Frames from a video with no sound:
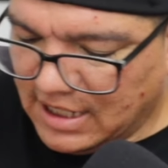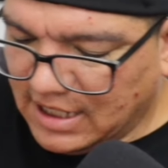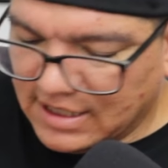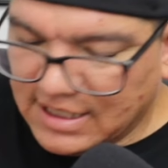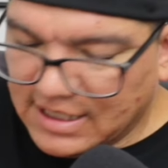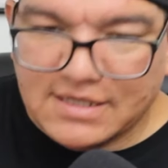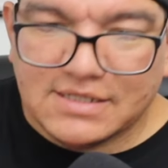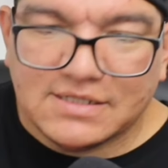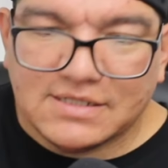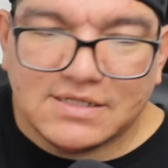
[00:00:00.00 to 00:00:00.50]
Now,
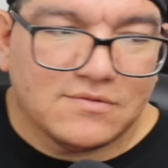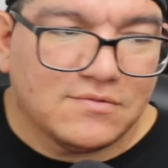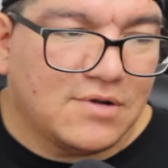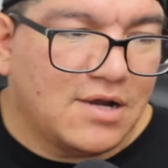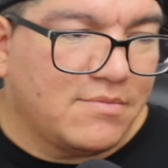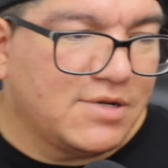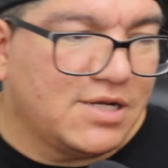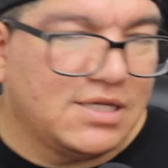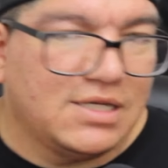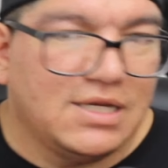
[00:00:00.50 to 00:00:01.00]
this is where I'm
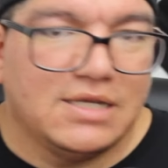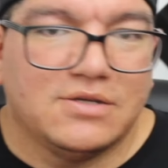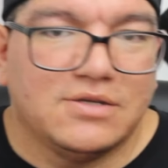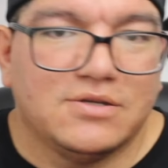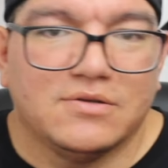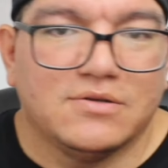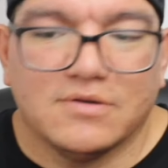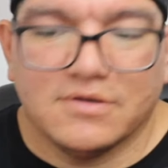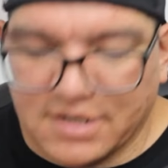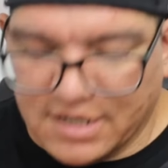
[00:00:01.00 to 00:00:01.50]
going to need
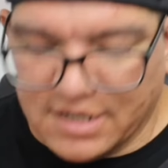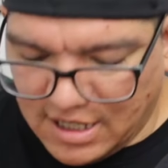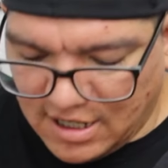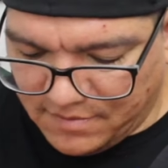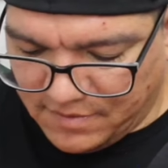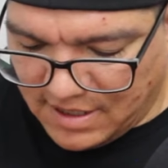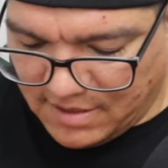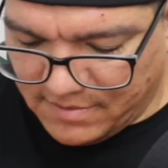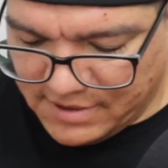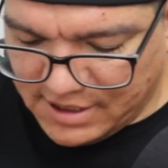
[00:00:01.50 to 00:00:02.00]
your, your help,
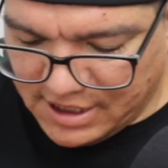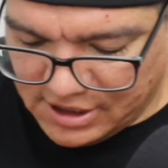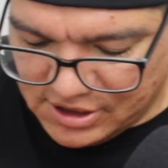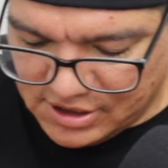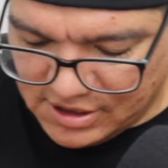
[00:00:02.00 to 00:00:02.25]
Lamination,